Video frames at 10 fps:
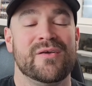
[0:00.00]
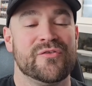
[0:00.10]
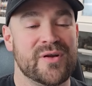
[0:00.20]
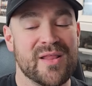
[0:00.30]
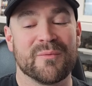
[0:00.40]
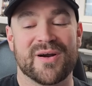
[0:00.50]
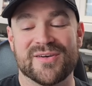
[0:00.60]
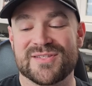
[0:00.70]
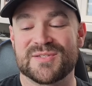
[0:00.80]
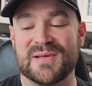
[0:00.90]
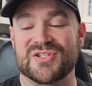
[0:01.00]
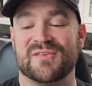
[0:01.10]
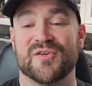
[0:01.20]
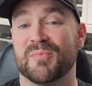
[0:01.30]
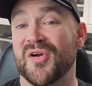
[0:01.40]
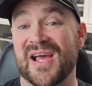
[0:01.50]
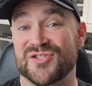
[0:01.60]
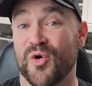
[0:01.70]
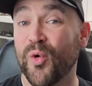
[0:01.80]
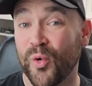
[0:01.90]
So in other words, especially if your opponent has
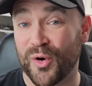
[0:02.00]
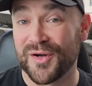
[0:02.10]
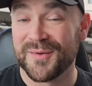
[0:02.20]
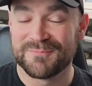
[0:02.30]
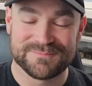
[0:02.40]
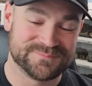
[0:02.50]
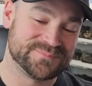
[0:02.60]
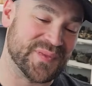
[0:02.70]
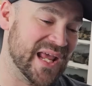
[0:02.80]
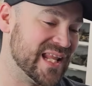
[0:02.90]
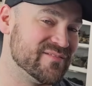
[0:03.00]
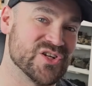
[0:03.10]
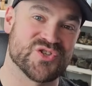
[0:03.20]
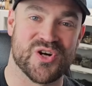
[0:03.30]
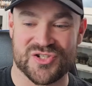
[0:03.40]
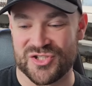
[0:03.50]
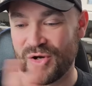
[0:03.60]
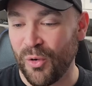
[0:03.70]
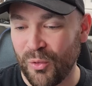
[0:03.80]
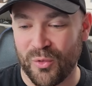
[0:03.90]
a horde and they've just charged this
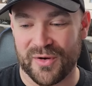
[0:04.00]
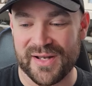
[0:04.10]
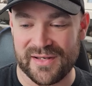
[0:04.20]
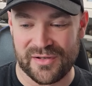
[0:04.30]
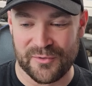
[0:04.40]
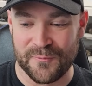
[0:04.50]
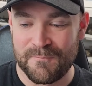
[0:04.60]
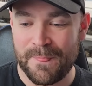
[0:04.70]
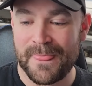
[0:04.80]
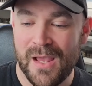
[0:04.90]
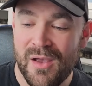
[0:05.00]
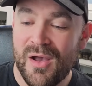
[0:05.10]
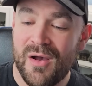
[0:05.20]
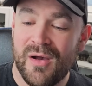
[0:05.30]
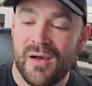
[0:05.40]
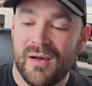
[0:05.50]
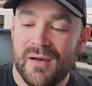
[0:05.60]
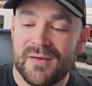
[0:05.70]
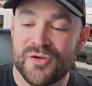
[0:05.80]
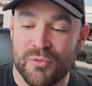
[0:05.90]
whole horde into you,
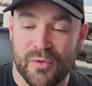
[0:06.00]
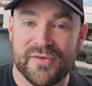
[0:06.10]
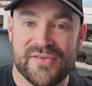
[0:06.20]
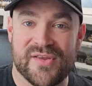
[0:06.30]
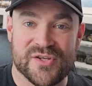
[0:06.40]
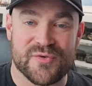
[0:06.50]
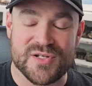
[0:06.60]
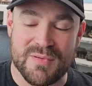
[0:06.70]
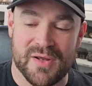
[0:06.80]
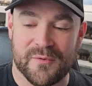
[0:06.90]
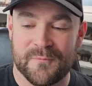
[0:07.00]
you roll a d6 for each model.